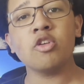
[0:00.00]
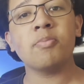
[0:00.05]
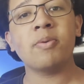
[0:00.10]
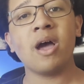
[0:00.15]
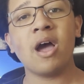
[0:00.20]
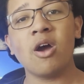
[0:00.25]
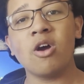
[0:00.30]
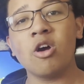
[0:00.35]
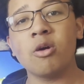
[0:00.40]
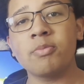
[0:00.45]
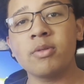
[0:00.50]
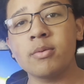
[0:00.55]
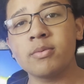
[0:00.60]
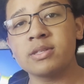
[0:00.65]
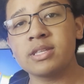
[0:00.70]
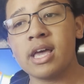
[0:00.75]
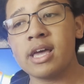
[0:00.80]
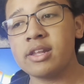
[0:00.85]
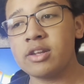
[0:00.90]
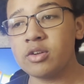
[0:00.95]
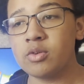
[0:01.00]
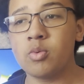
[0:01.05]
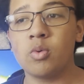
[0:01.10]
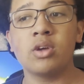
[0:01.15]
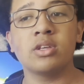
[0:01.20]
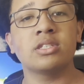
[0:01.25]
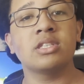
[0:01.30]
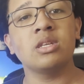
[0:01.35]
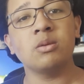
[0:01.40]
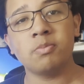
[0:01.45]
power-up that was added
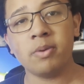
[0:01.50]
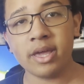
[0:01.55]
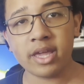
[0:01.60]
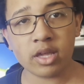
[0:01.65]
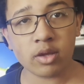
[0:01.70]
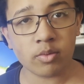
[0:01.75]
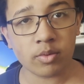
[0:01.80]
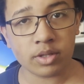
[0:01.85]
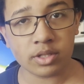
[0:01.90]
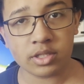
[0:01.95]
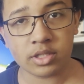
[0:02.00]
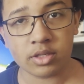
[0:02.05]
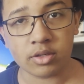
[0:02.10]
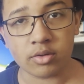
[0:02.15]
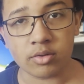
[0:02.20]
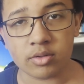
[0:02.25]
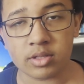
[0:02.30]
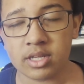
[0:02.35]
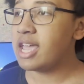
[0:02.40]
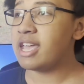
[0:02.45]
was the penguin suit.